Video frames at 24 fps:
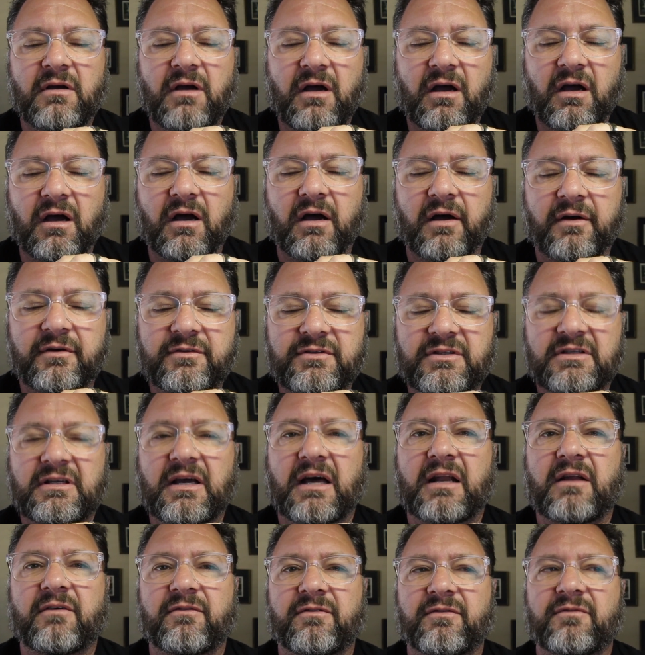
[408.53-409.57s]
Uh, to
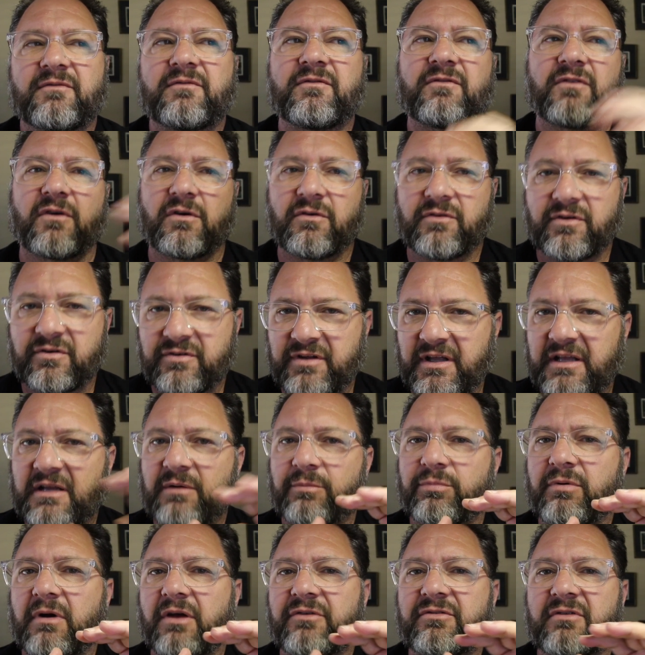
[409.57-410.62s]
kind of further
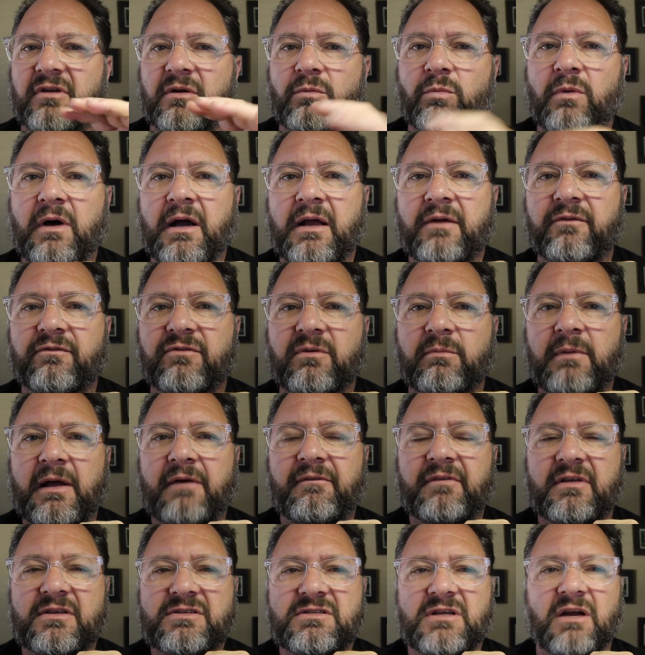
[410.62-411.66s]
decompress and unwind from
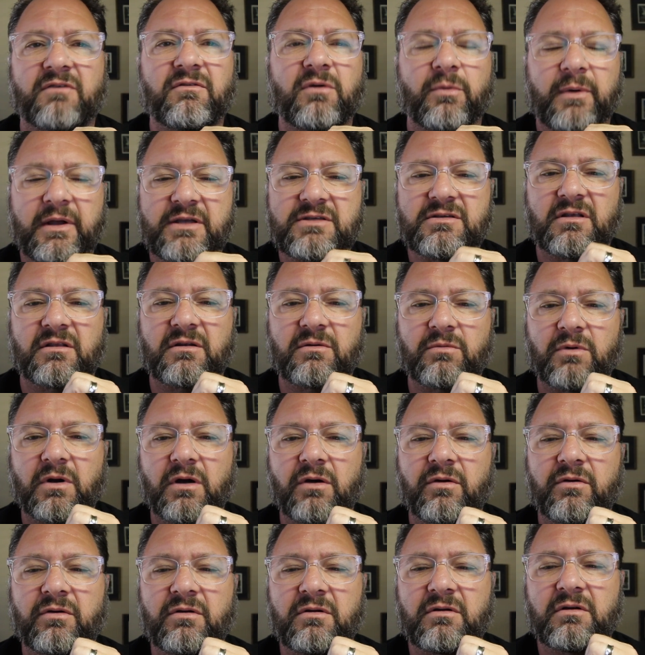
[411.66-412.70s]
having several weeks on the
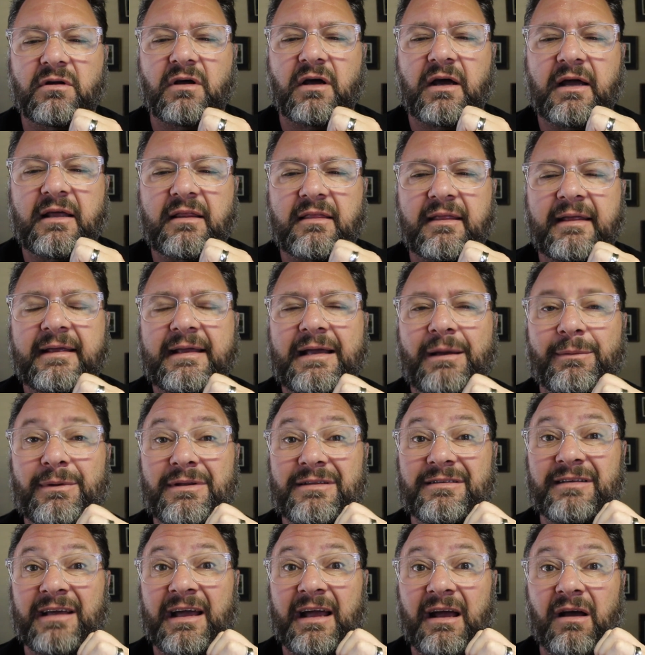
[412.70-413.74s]
road. I think I'm in
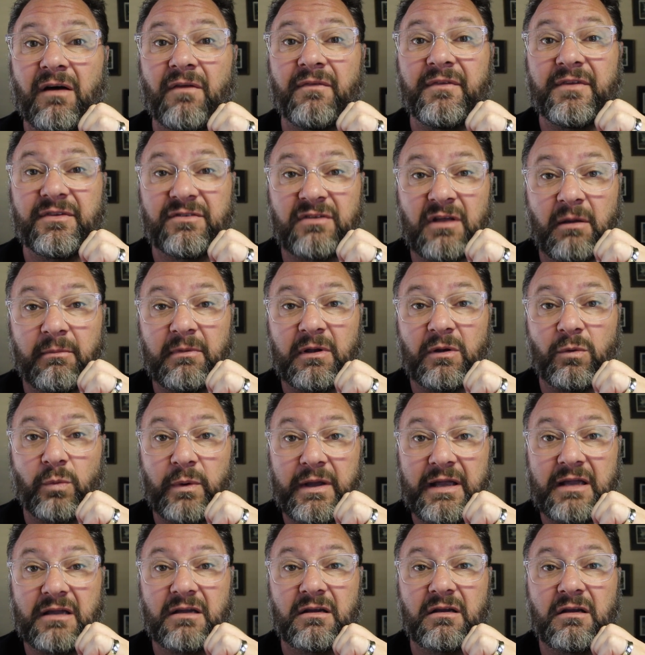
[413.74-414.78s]
town this coming
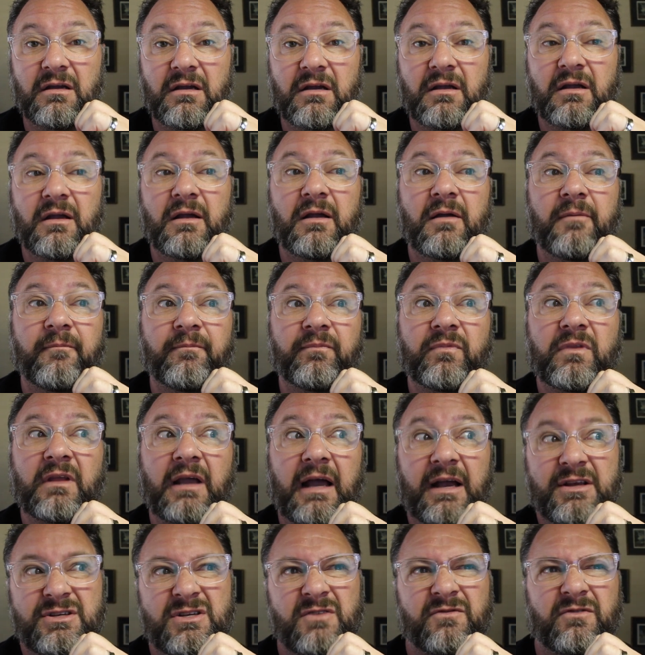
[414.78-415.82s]
week.
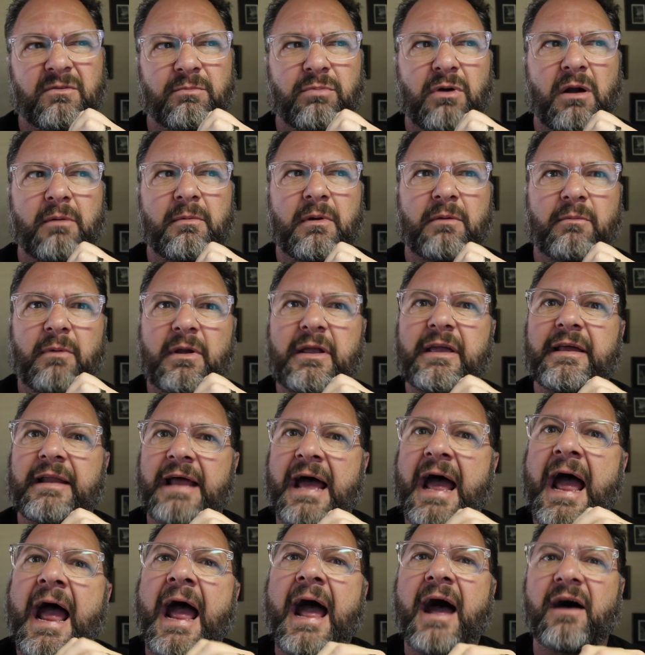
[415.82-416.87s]
Actually, for probably a week and a
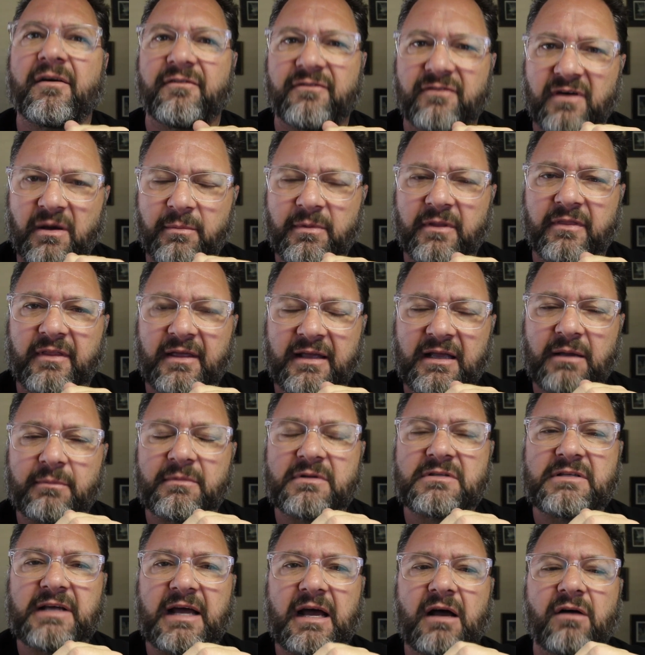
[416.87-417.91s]
half, I mean, think I'm
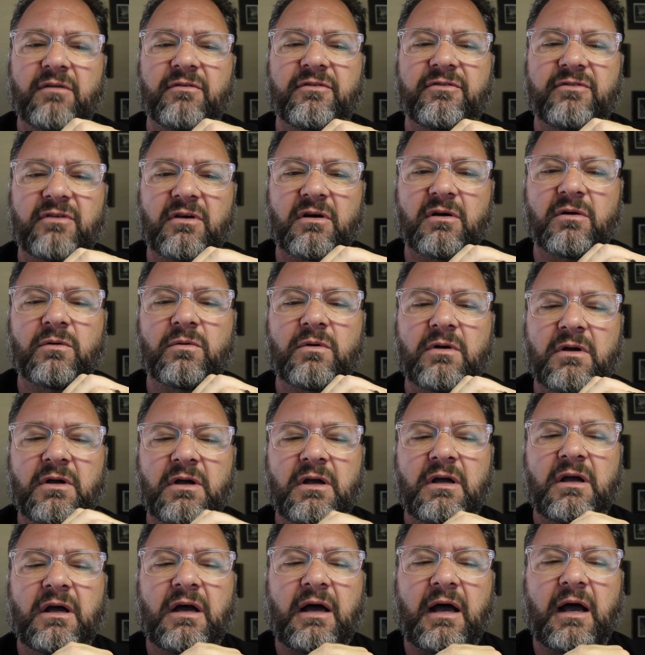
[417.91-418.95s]
in town, so
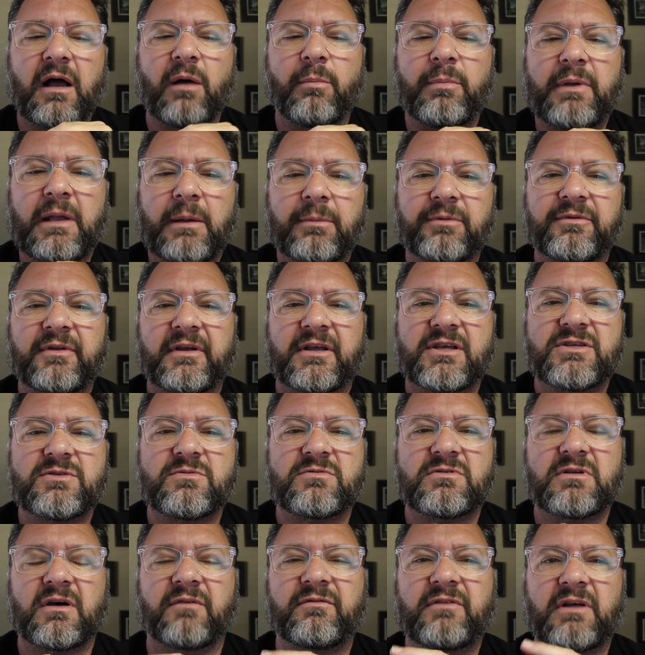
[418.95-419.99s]
I'll be able to get some
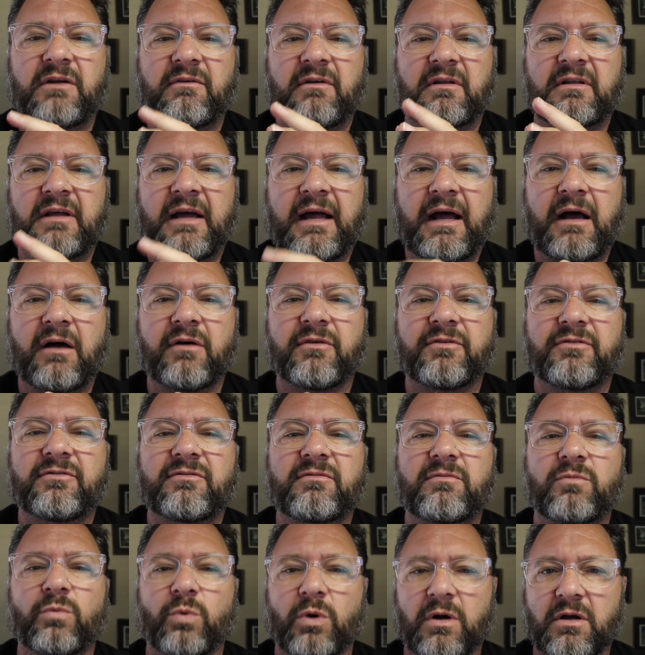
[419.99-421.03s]
stuff done around the
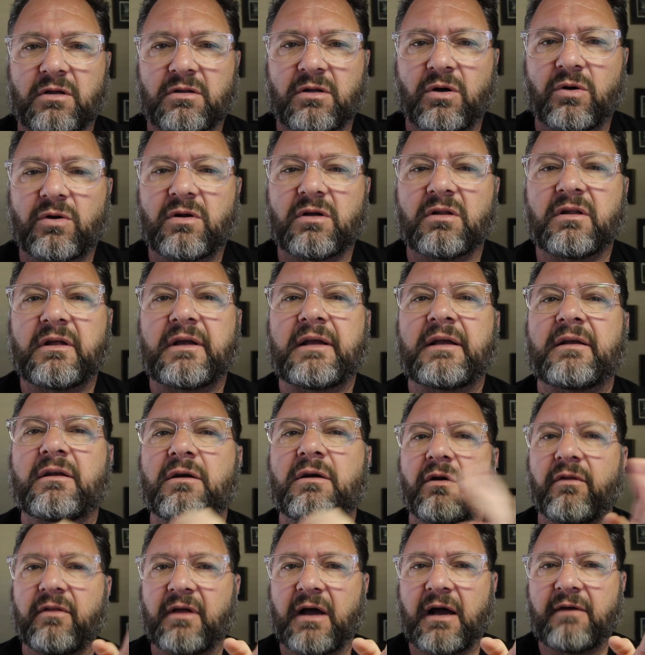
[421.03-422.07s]
house, work locally,
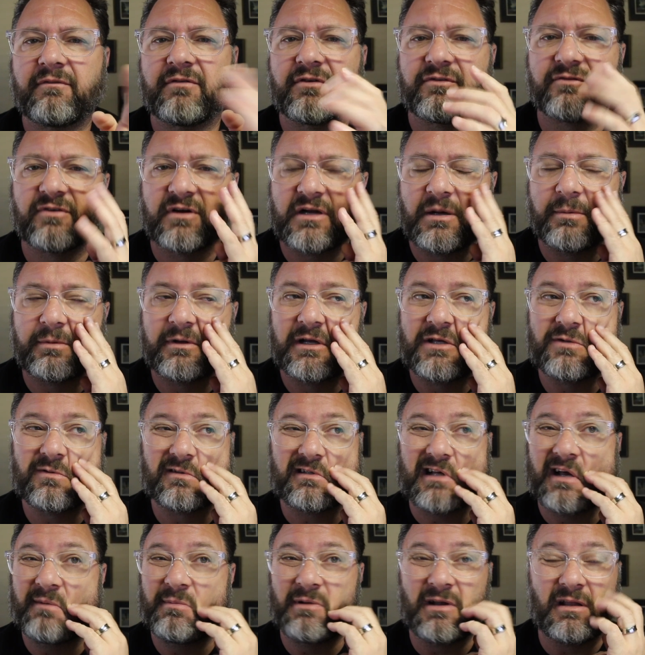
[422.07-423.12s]
to the office for a couple of days, which
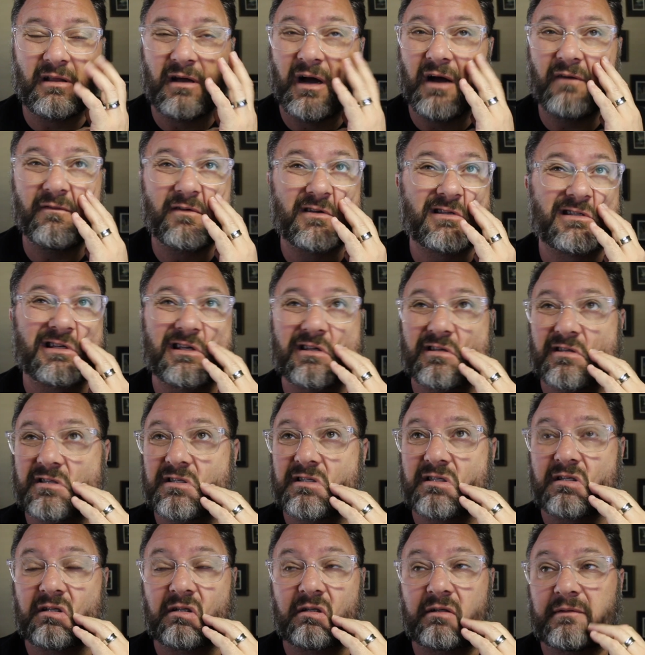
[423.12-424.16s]
I haven't been in the office
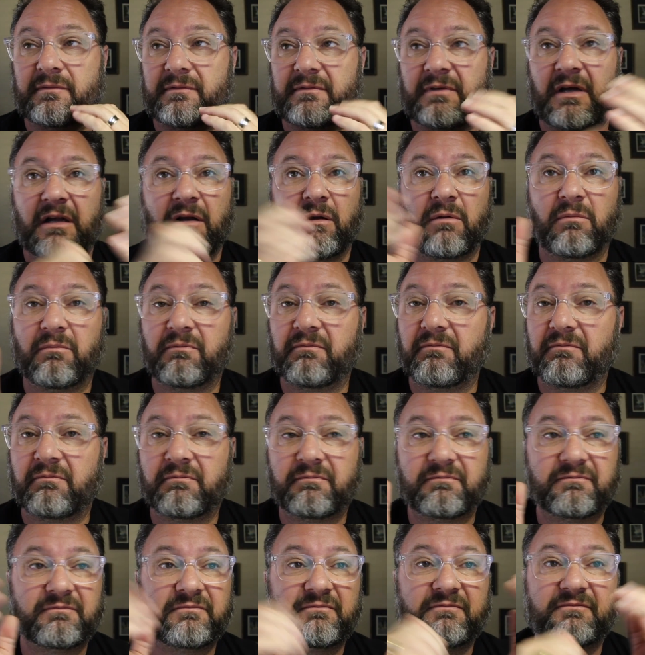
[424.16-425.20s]
since, I don't know,
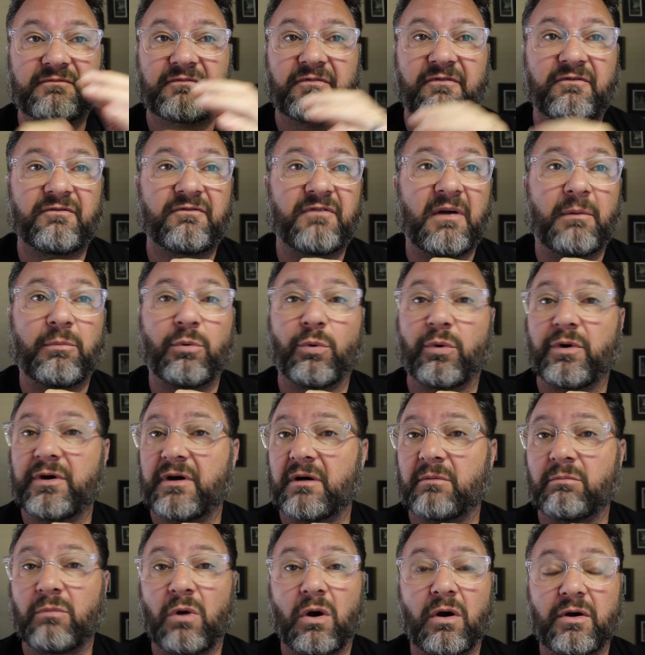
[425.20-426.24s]
February
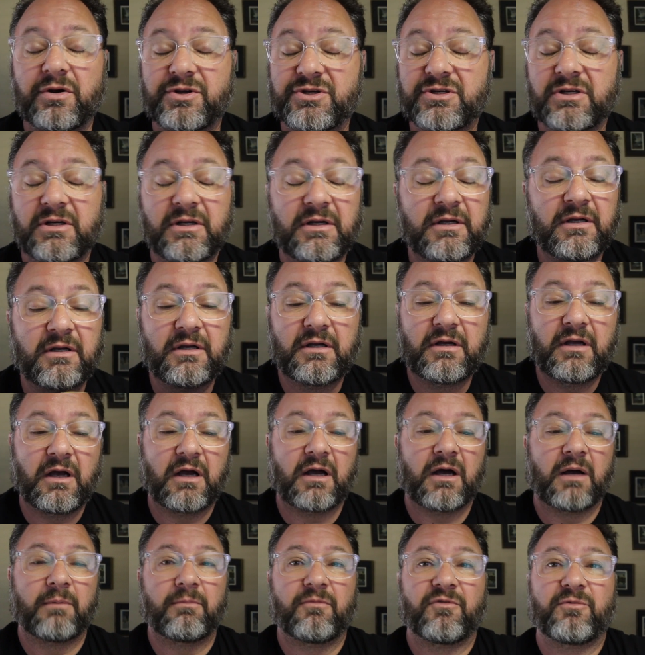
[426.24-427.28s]
or March.
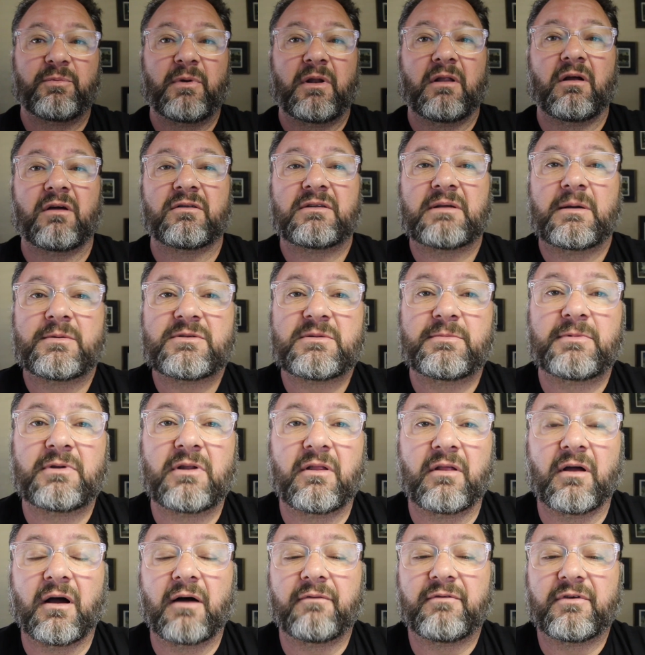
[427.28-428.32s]
Um, it's been a long time since I've been to
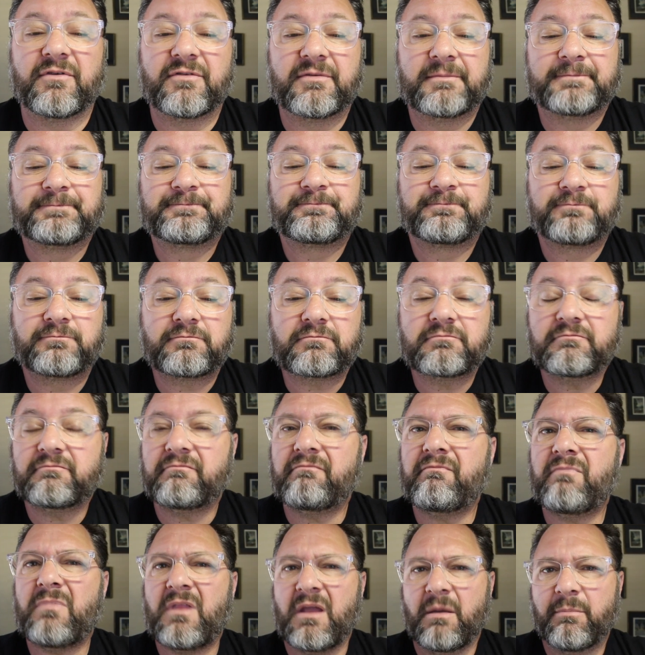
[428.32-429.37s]
the office
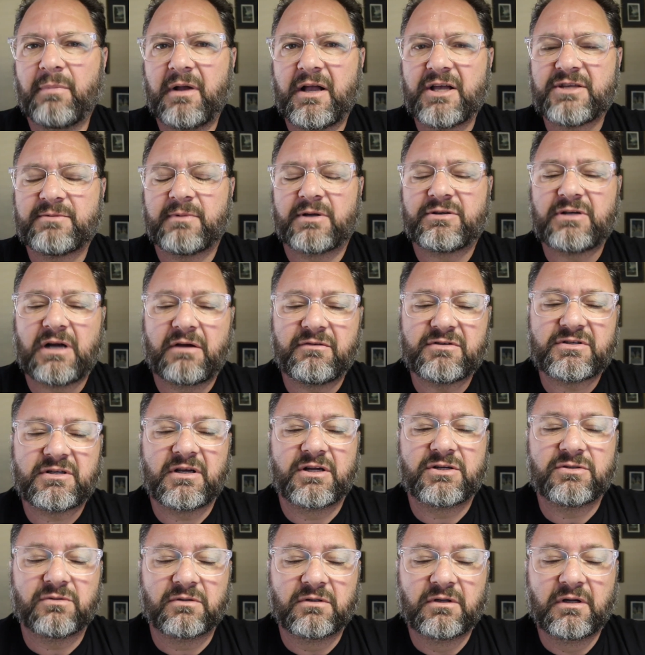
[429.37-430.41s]
because of my travel
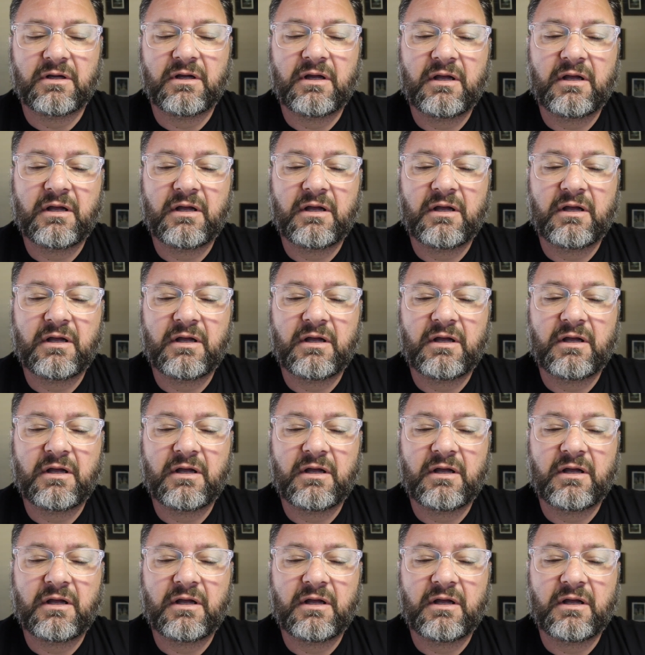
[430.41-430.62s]
schedule.